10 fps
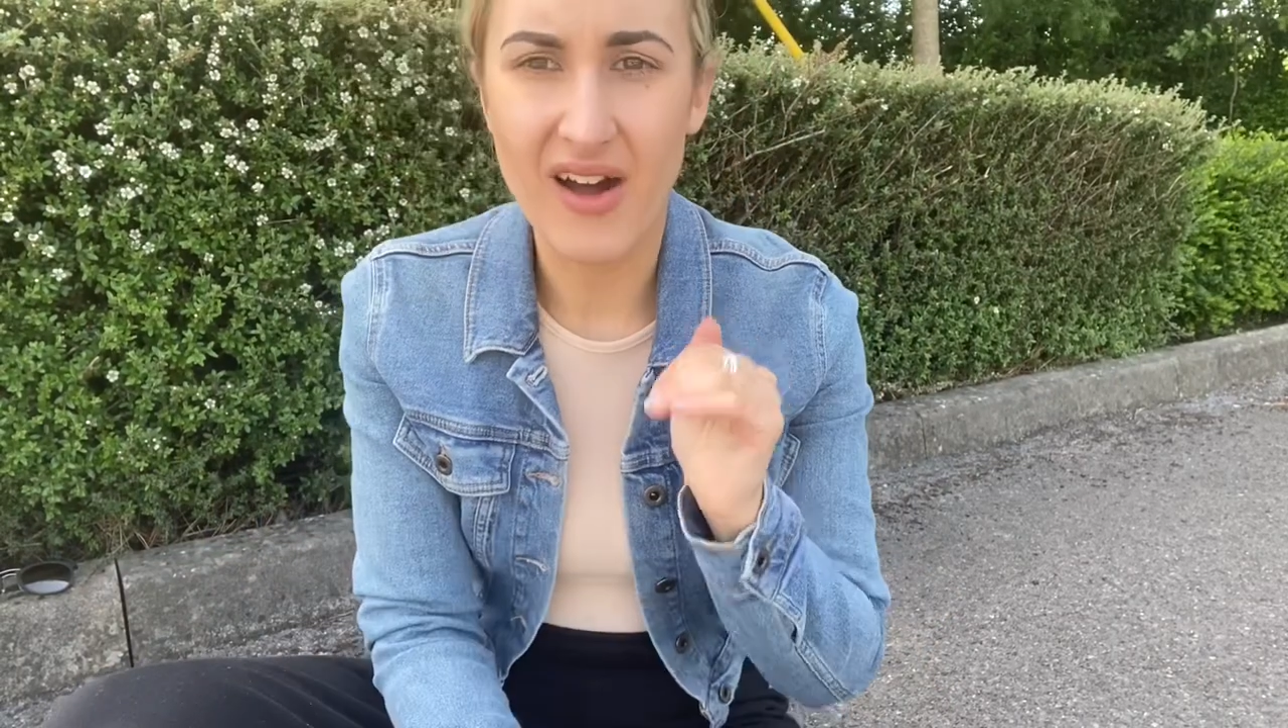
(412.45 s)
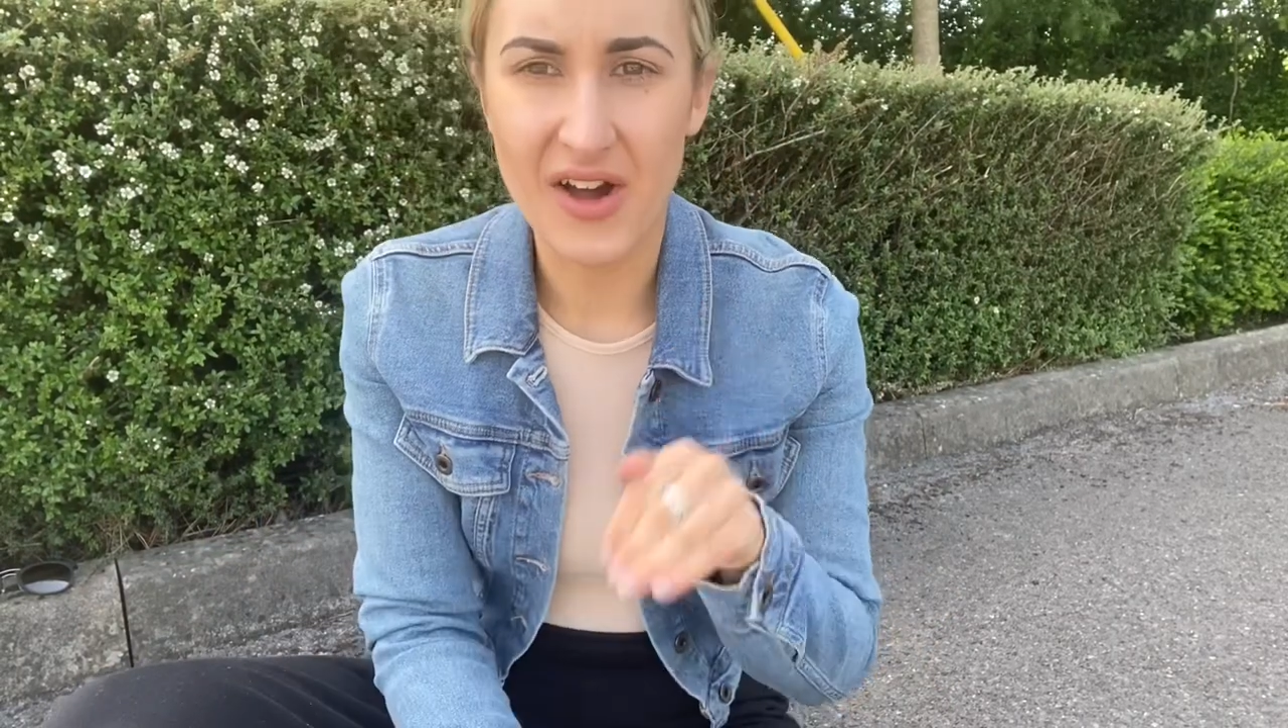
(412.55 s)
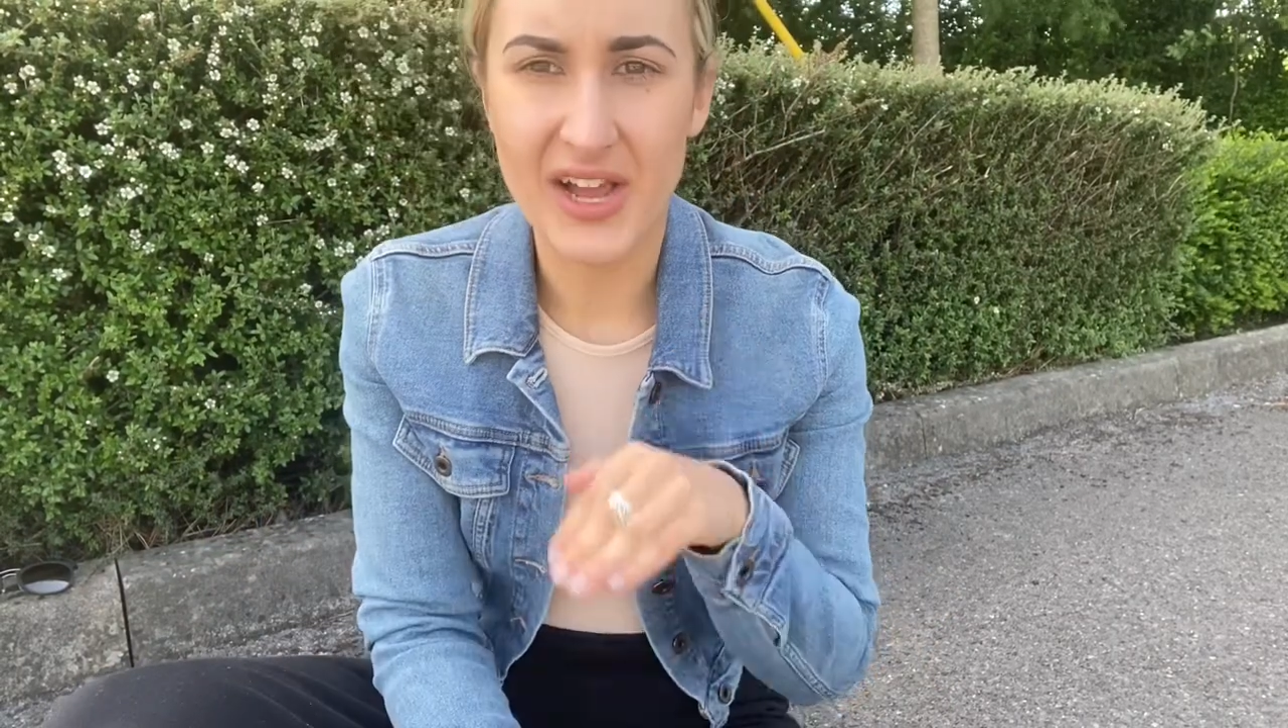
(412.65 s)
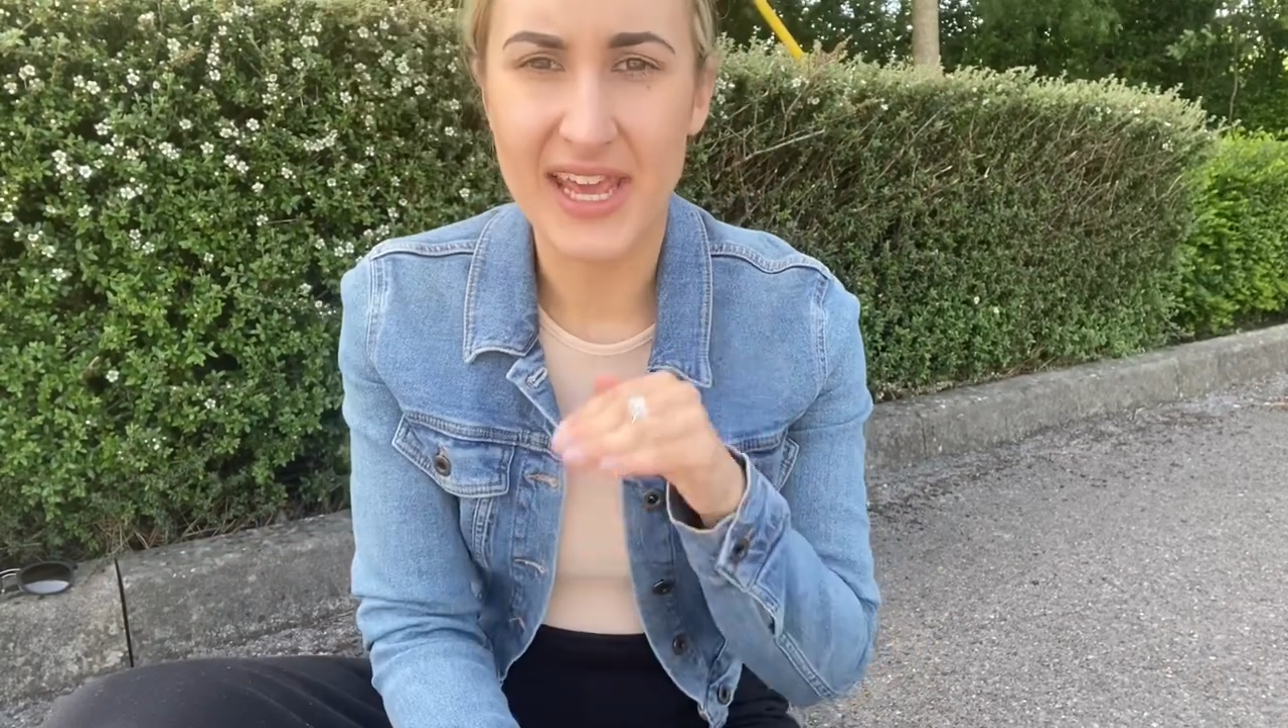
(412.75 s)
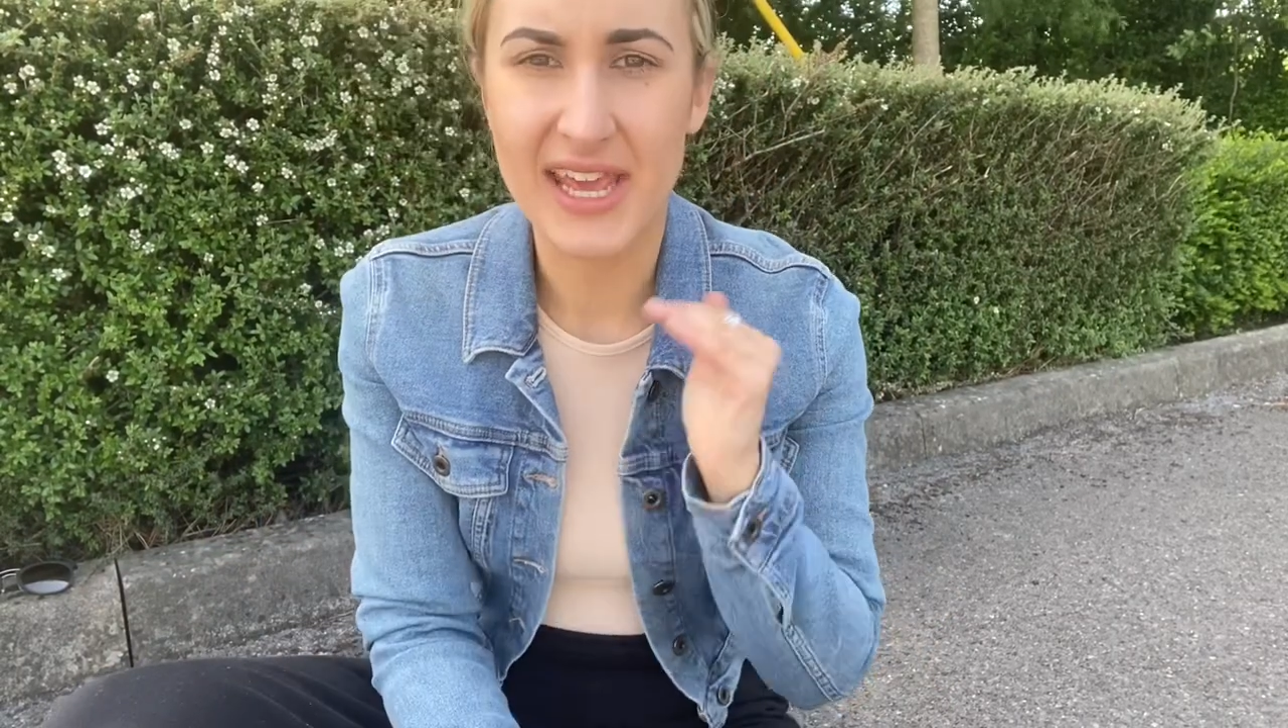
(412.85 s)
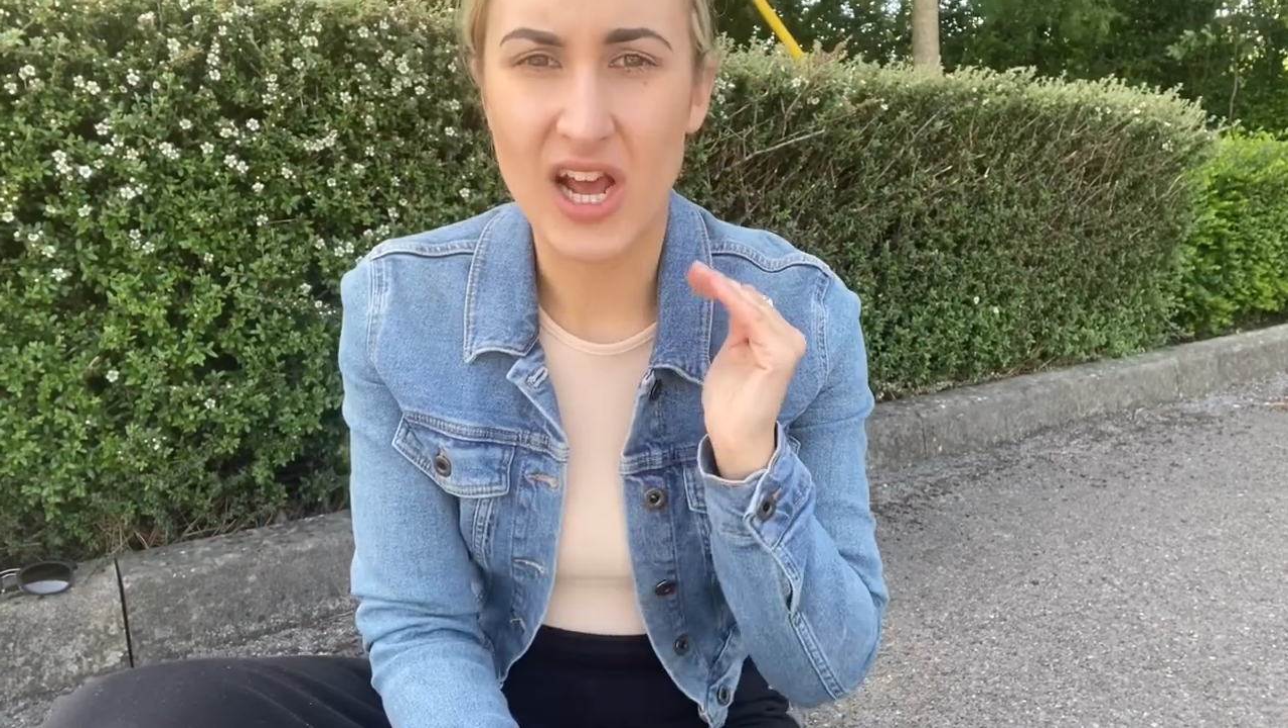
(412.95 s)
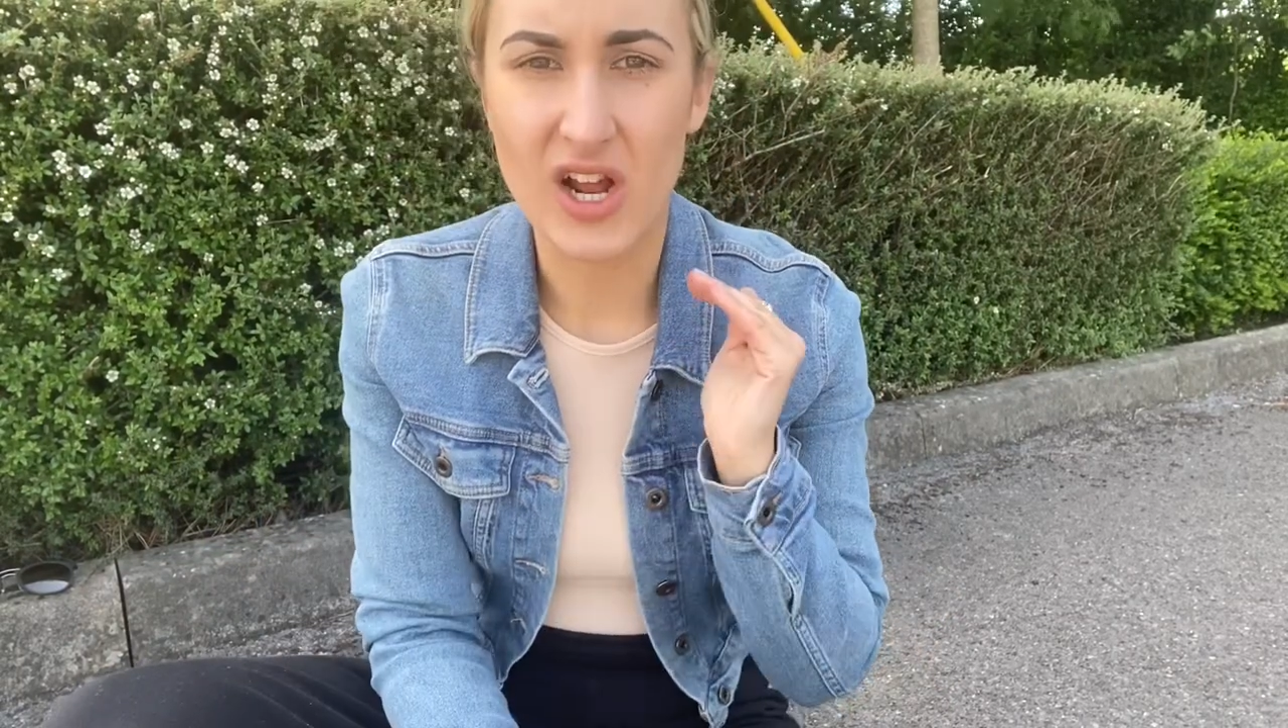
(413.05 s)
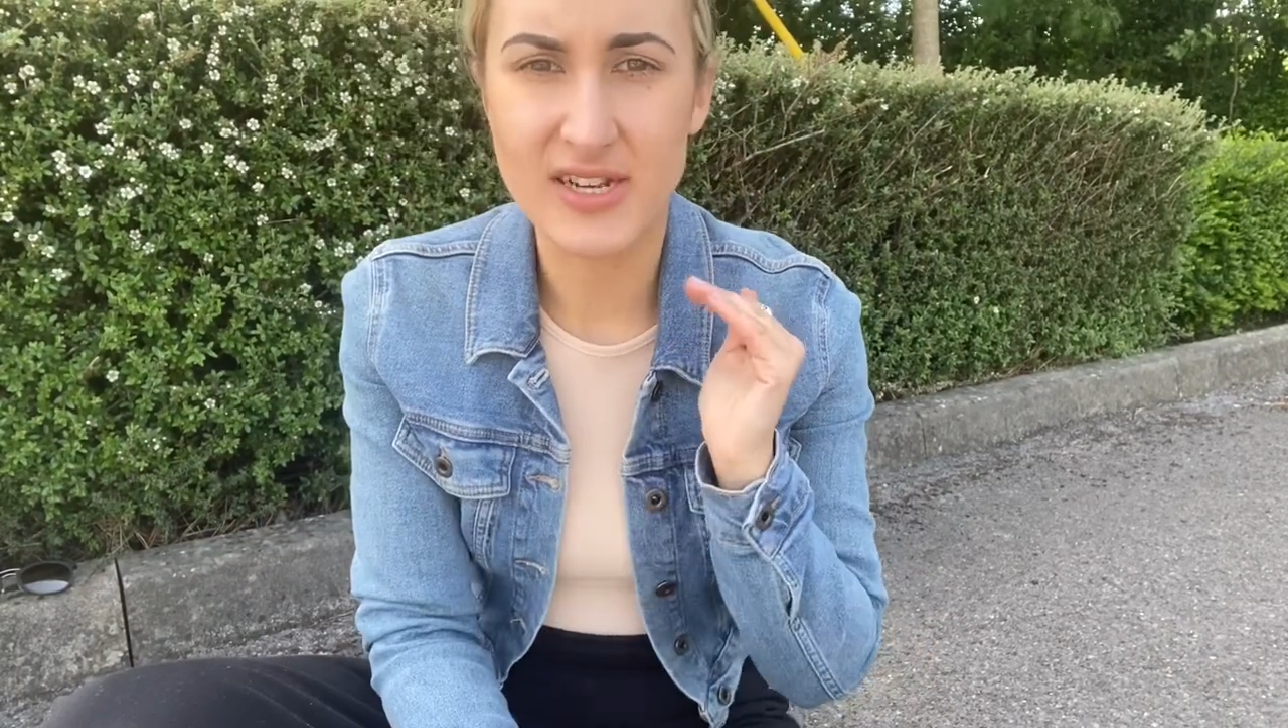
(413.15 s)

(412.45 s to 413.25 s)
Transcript: I